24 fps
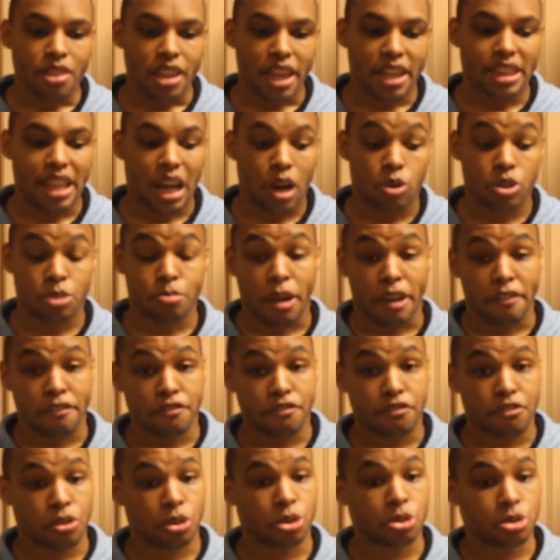and that was my
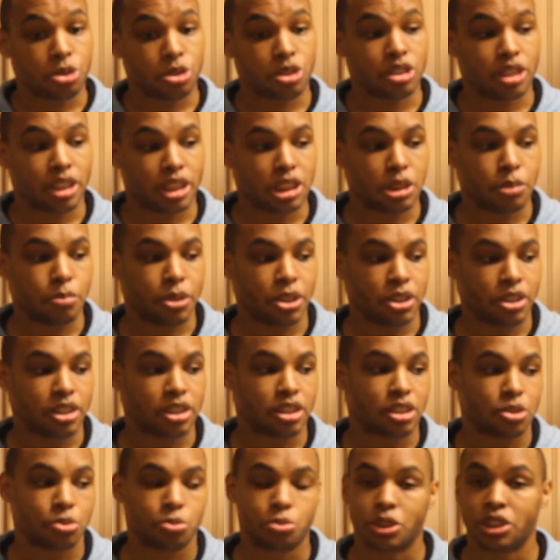first
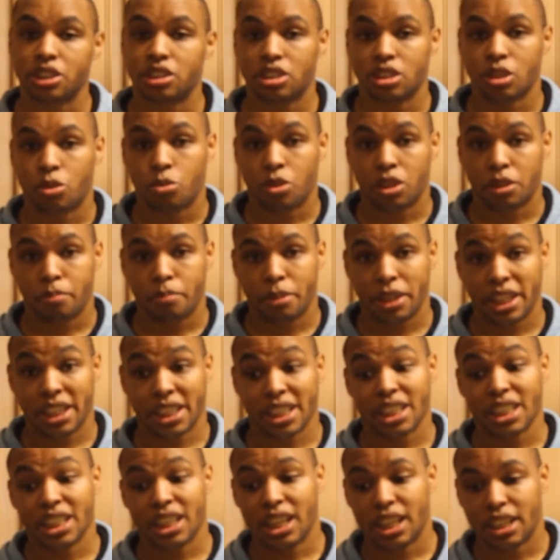experience with someone
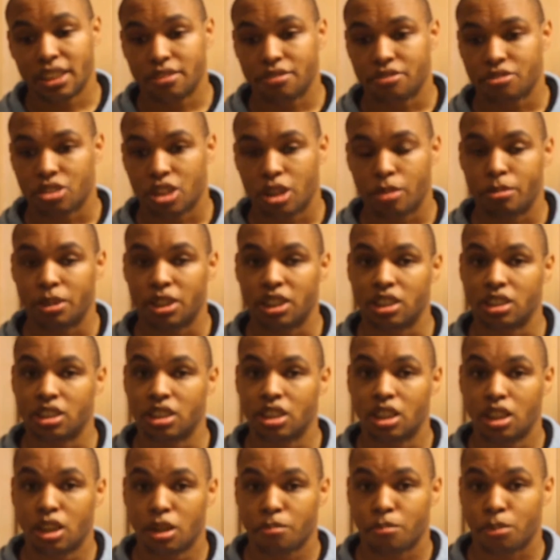being cut from a
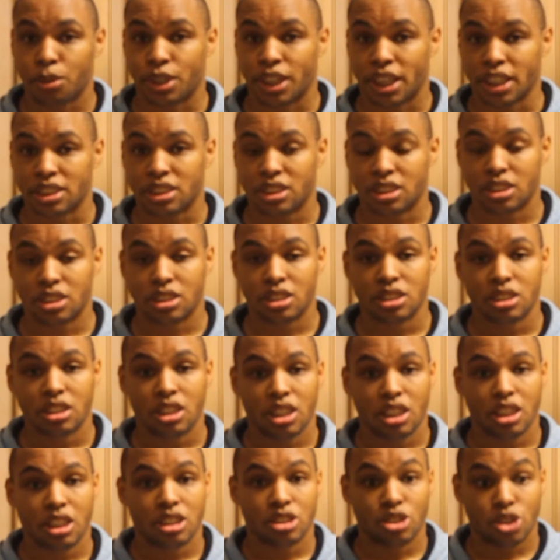production
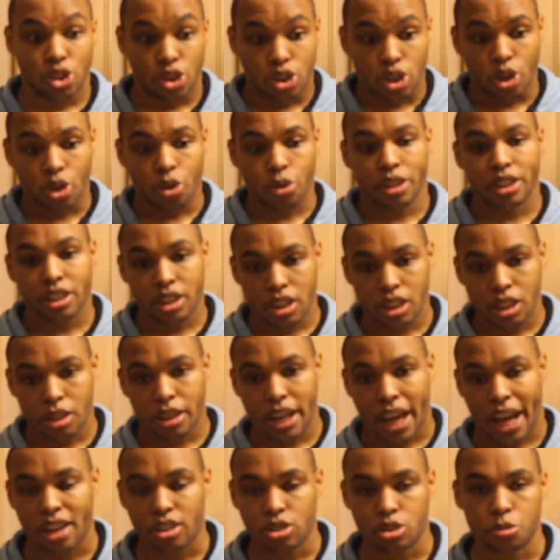during
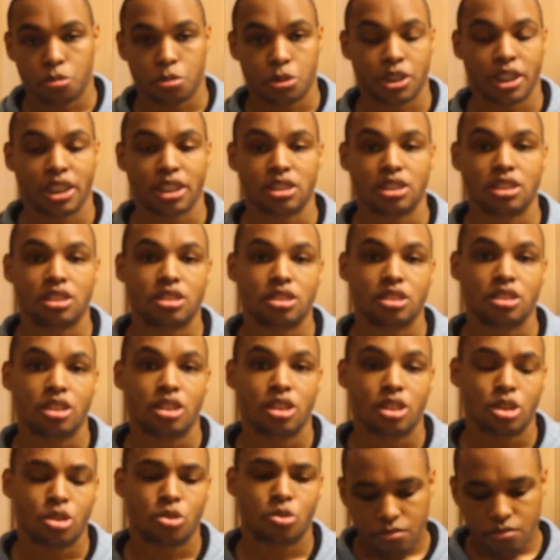the actual production.
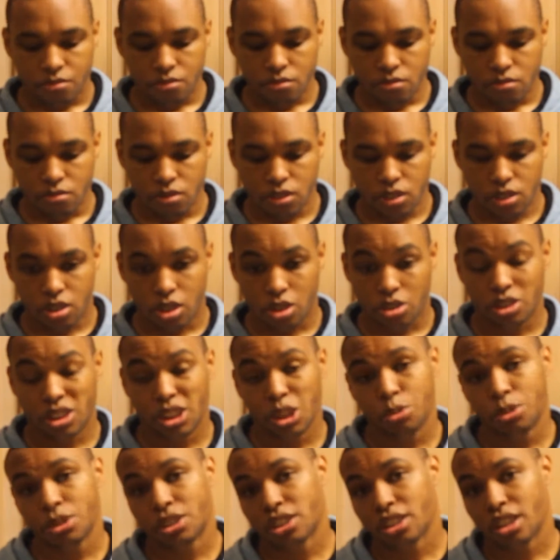So
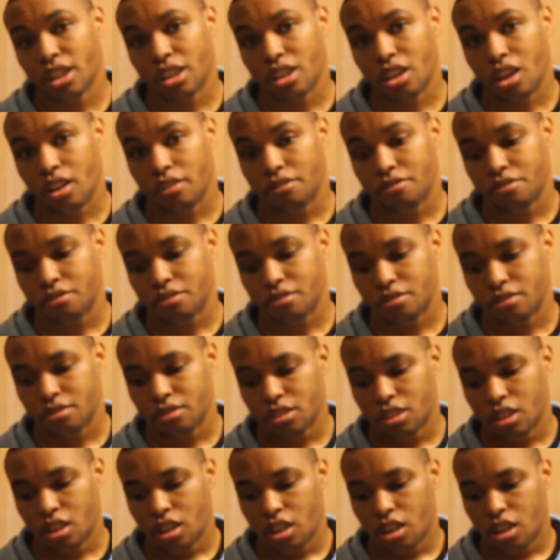she was cut off
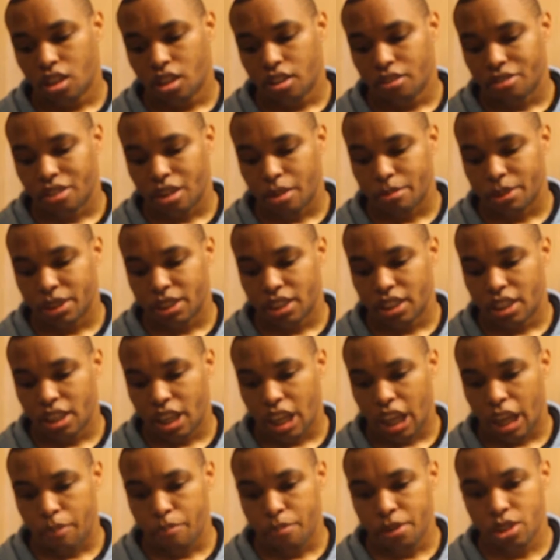from it.
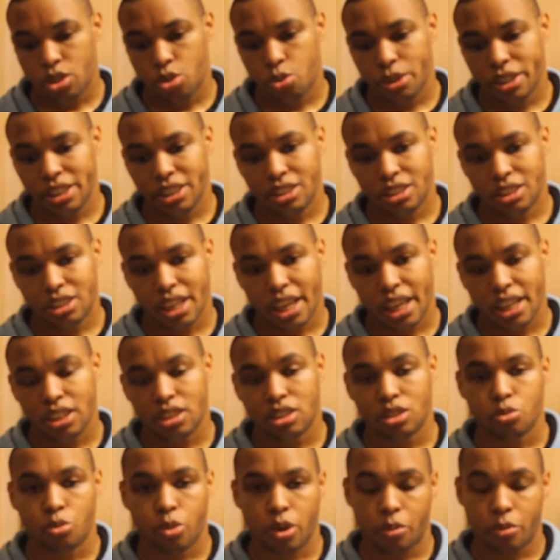In between
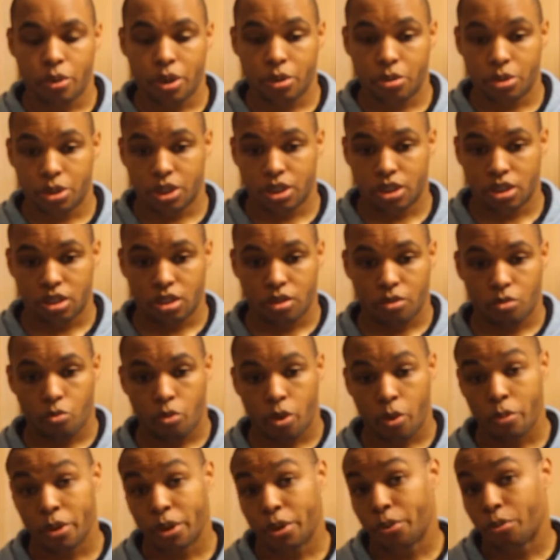takes when we were
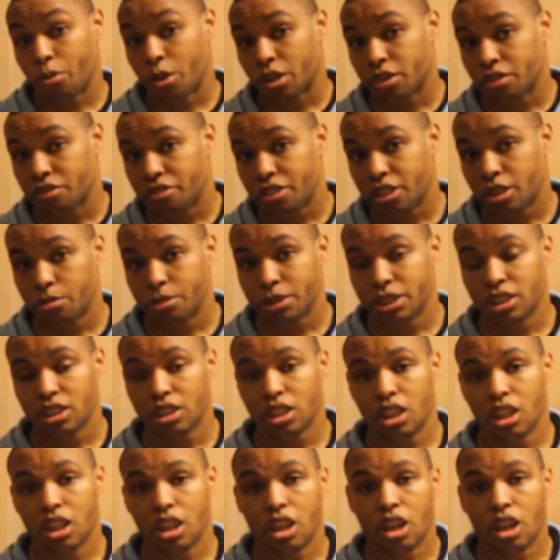when we weren't filming,